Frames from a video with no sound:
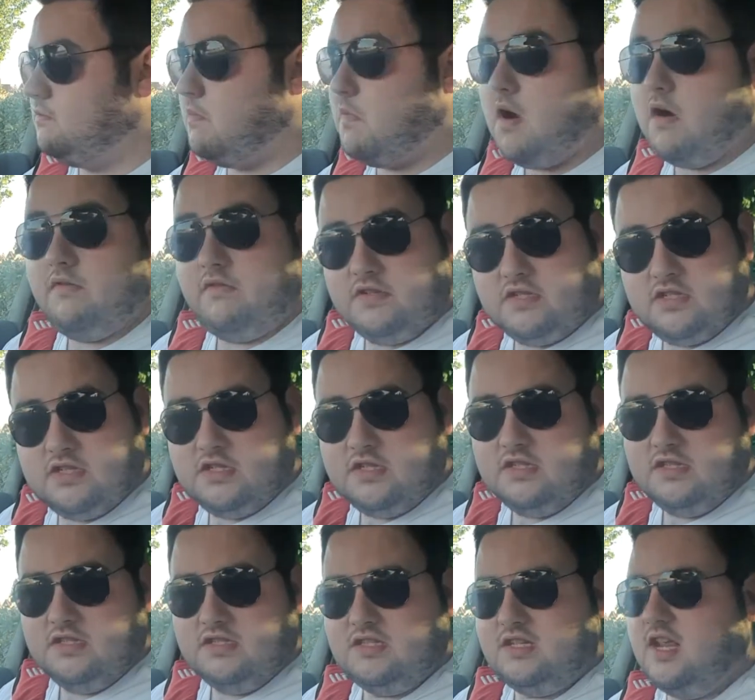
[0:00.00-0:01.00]

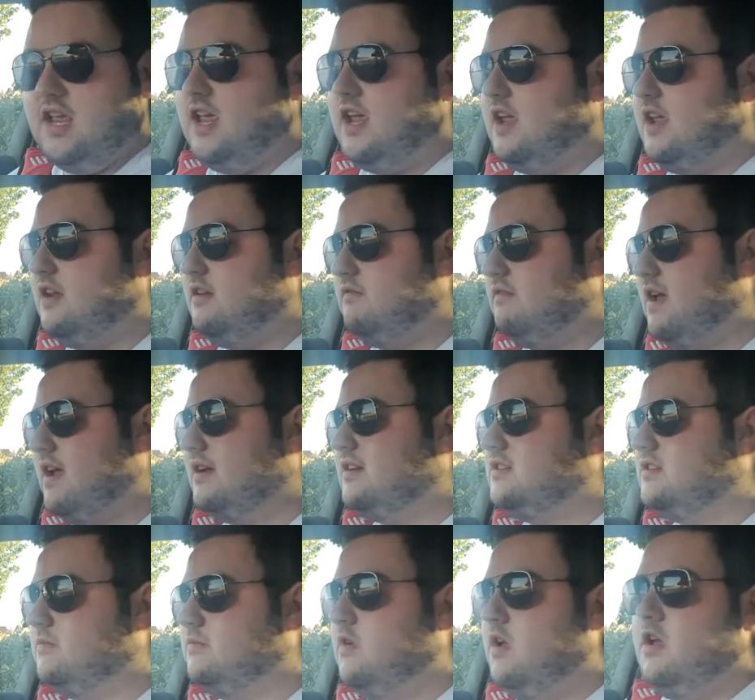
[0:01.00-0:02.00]
Morrison's in
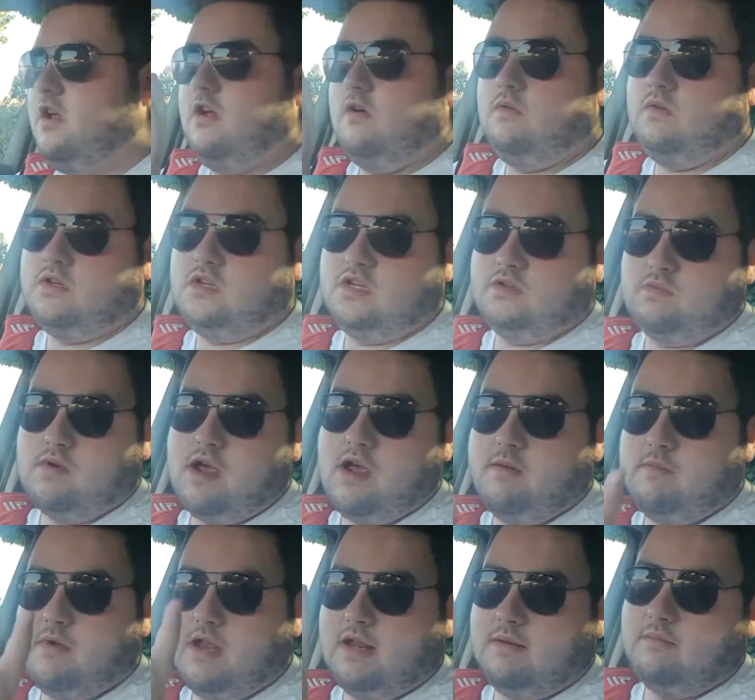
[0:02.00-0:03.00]
Wrexham, which is where
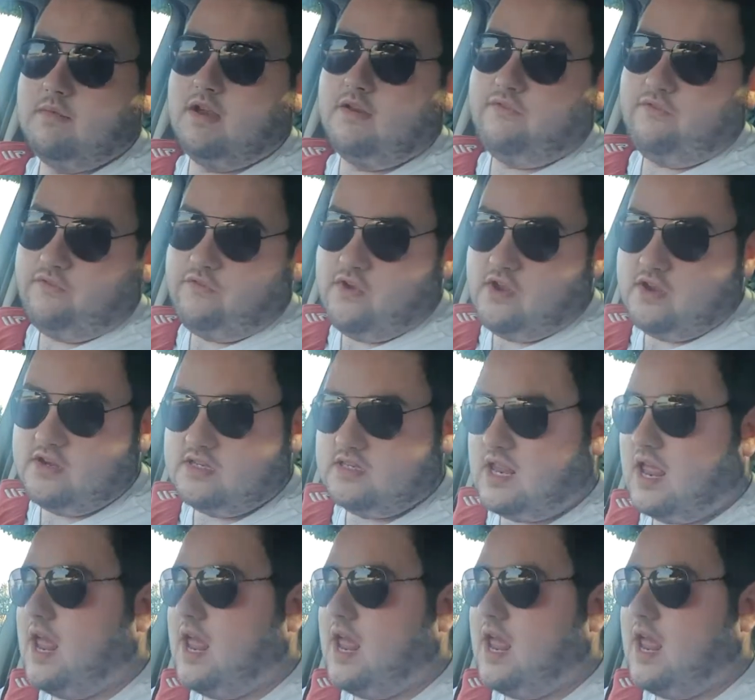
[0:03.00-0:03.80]
I made my first